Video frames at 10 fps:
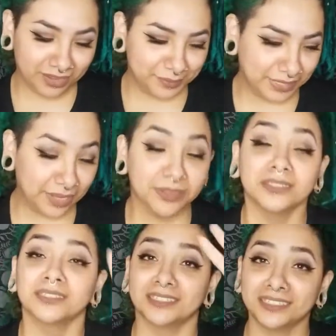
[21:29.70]
But yeah,
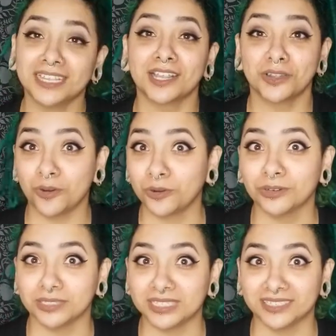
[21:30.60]
so there's like a
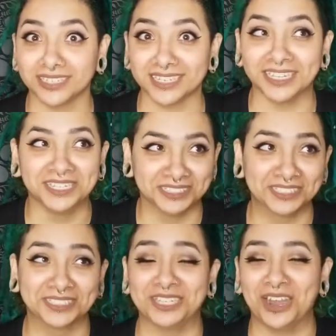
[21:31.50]
corally looking
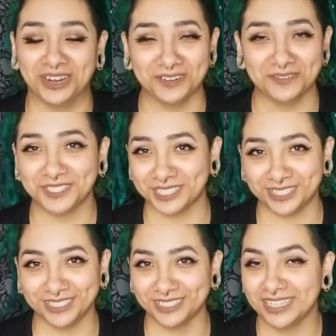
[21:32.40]
scarf
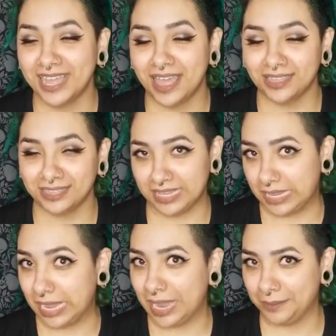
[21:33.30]
shawl
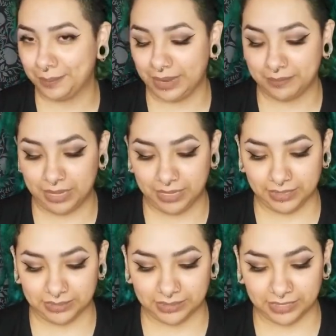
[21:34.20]
thing I might make
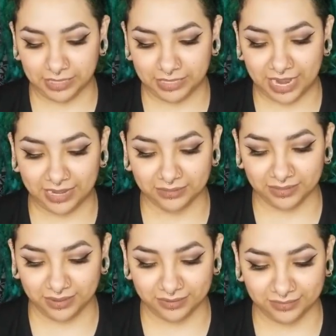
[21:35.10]
instead. I don't
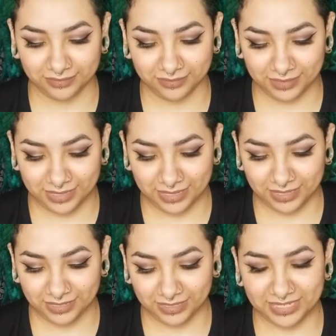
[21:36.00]
know,
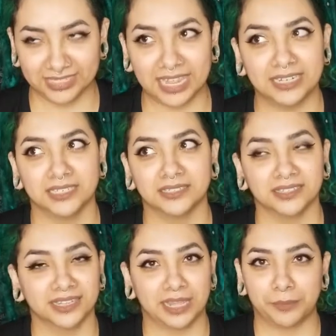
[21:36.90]
because I did
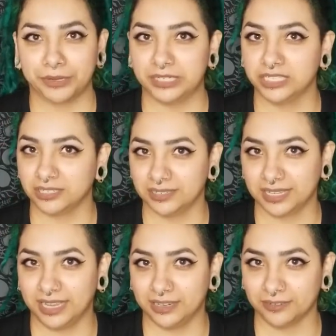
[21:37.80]
look at that Marina Shawl
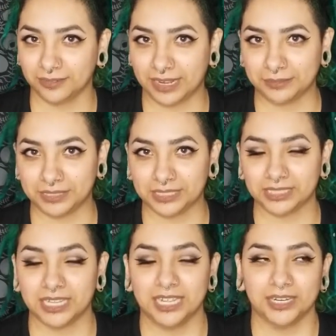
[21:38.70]
again when I was
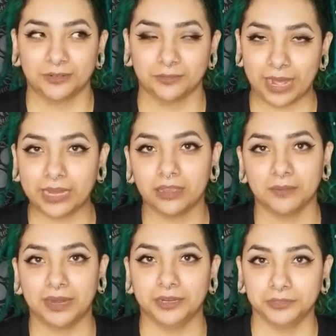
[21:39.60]
writing all
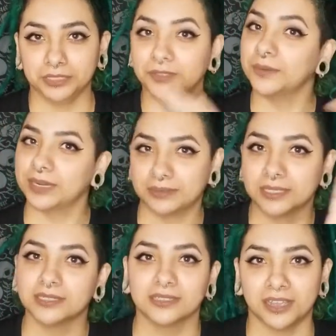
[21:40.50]
my notes for what I was
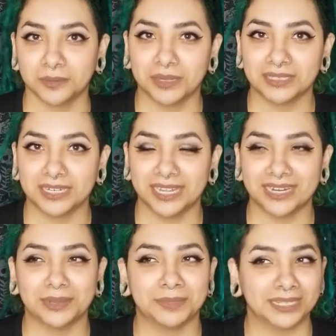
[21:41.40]
going to talk about today,
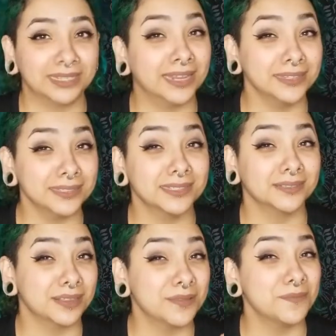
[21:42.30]
and I'm like, that is
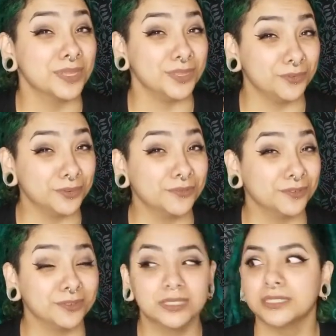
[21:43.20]

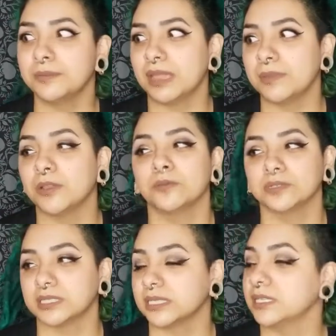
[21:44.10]
beautiful. So maybe we'll
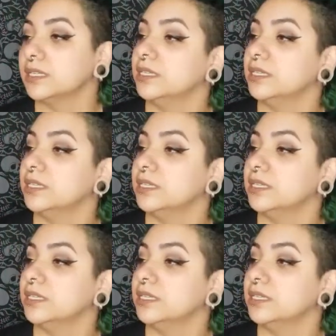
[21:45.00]
see.